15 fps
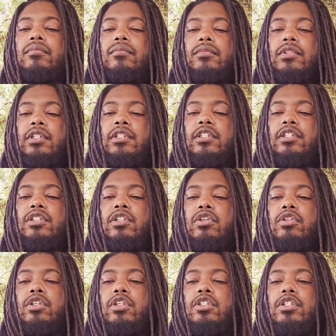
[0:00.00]
is, so
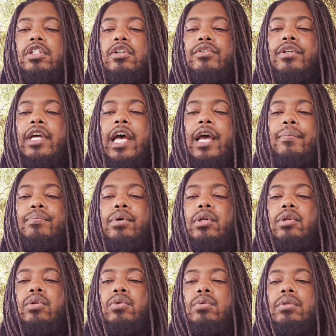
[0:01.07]
ye shall not
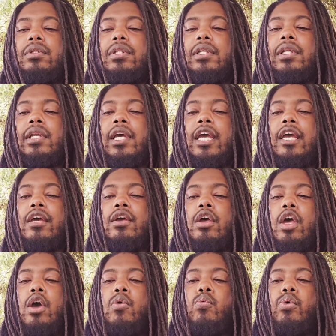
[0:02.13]
pollute the land
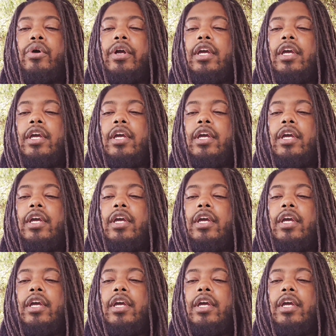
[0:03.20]
wherein